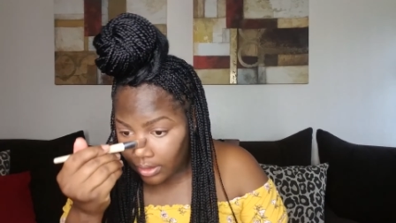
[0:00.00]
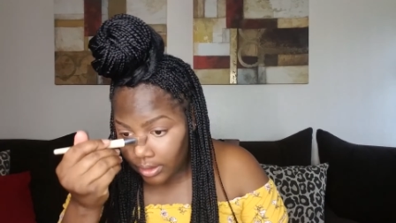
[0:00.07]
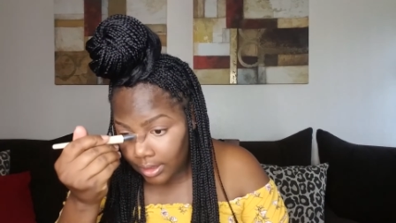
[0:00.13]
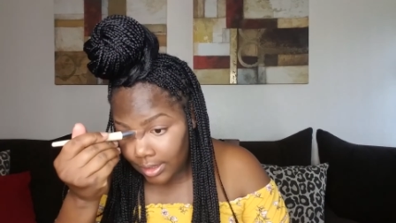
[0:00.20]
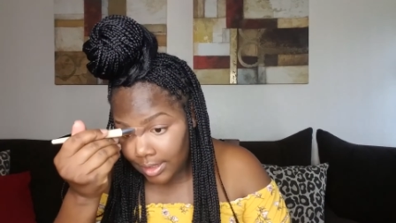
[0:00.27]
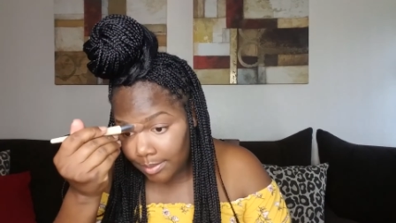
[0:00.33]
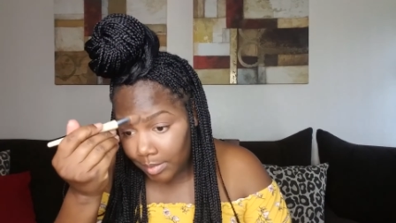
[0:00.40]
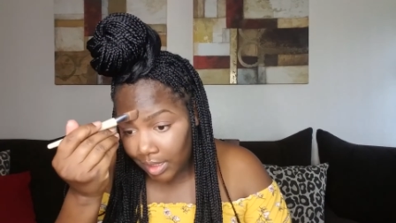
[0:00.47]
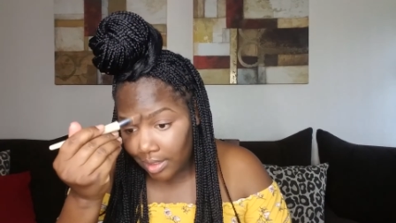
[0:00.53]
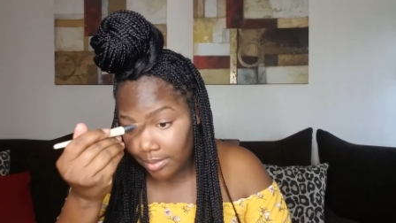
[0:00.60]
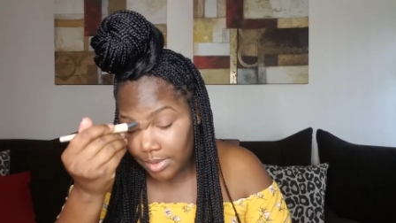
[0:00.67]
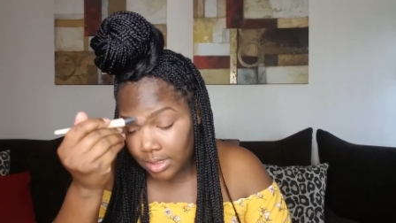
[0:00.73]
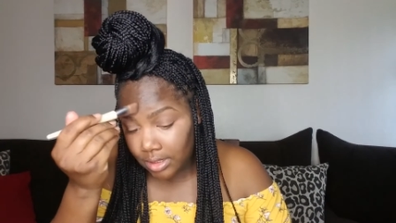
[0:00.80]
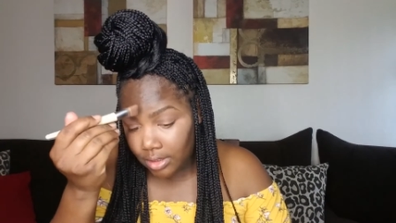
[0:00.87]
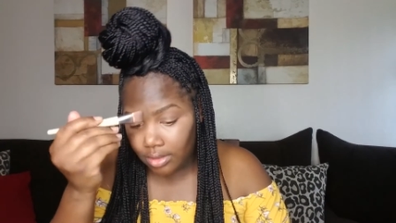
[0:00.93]
does makeup
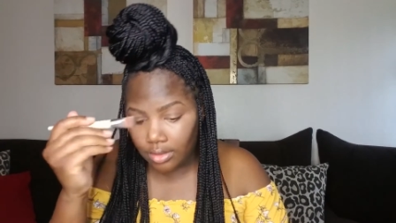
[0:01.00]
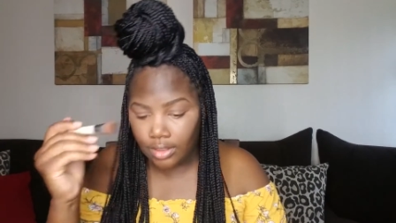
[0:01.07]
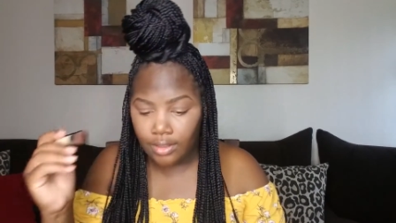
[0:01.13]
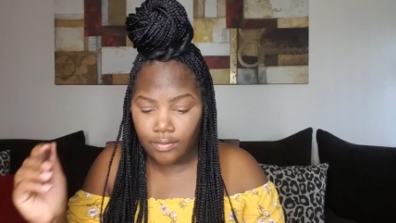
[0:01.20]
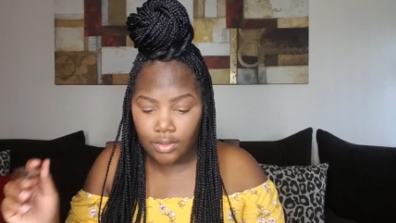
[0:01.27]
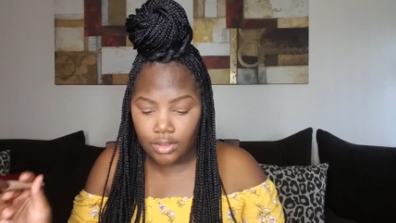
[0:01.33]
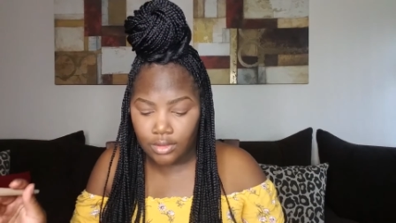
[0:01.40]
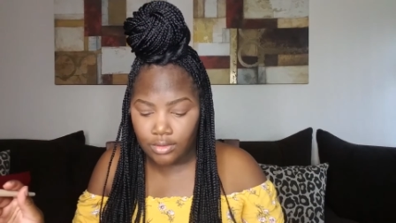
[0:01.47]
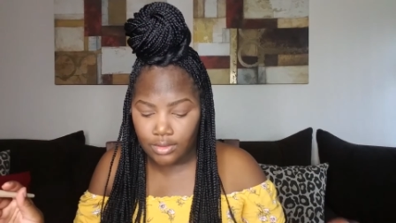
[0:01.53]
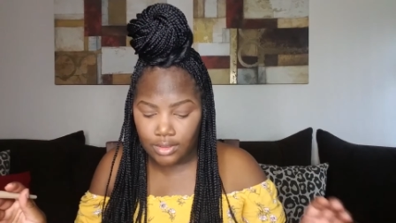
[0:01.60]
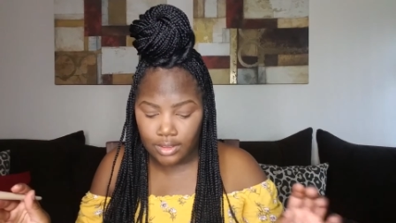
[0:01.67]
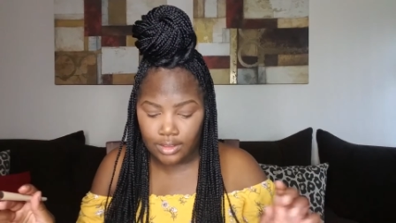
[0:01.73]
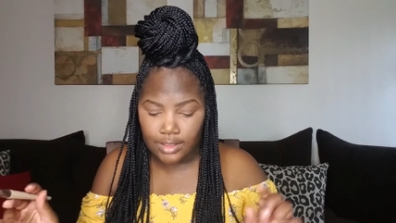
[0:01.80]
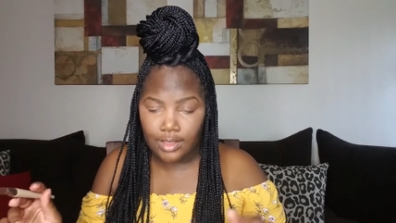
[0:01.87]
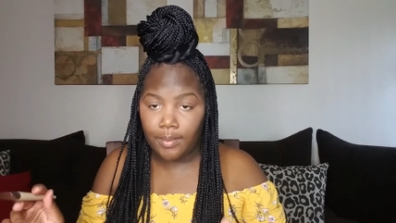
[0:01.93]
still, even
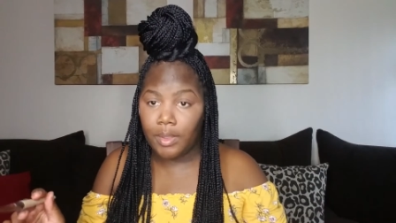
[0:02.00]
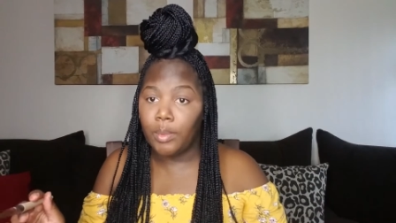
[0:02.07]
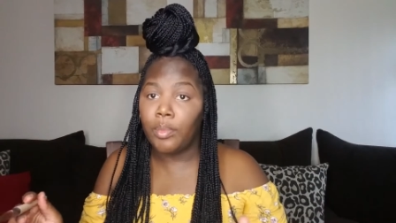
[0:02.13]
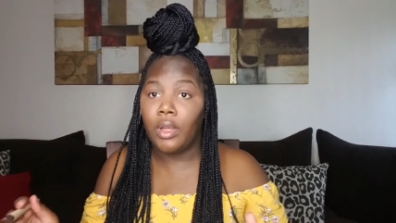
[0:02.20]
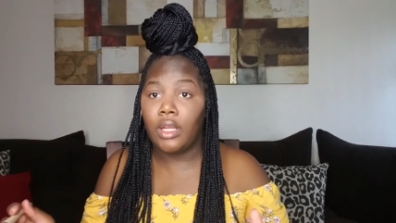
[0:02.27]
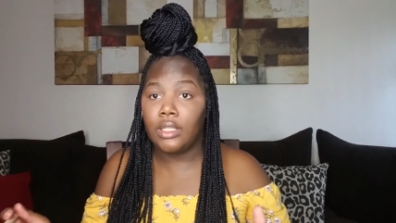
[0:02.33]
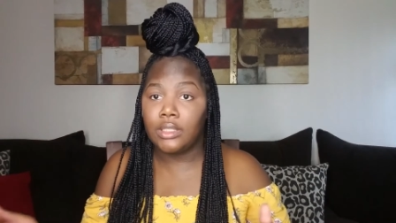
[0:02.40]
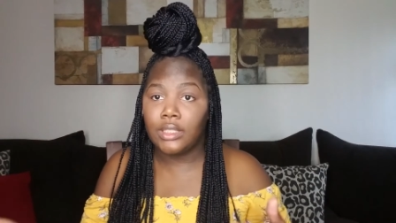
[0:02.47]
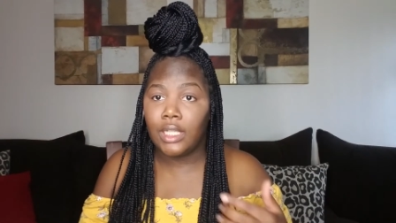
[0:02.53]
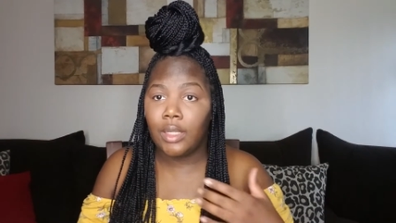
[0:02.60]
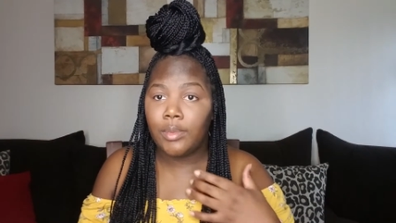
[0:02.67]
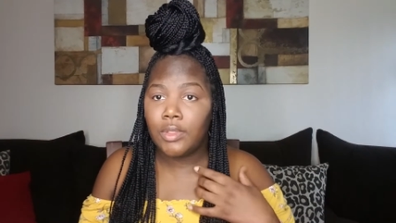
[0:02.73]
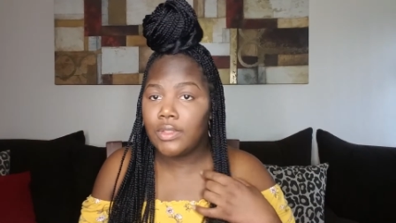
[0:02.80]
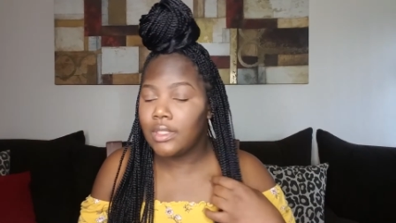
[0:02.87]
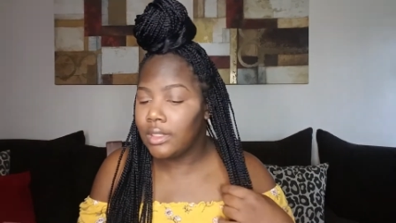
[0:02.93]
using some of the products that
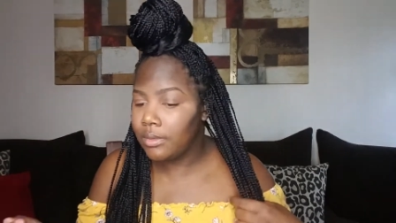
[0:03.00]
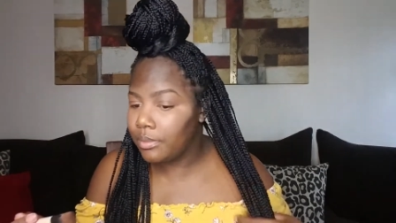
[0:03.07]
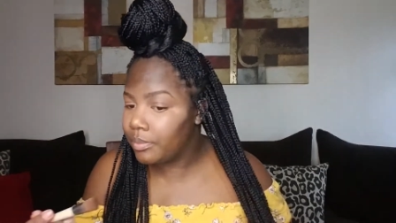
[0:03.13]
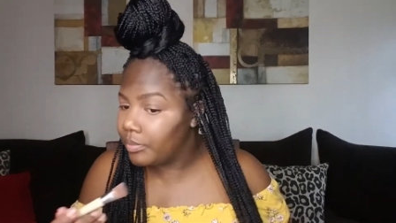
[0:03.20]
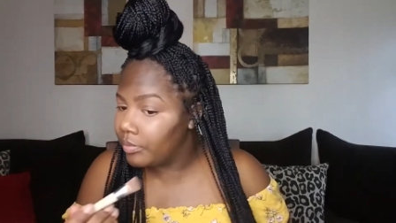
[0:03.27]
I'm using.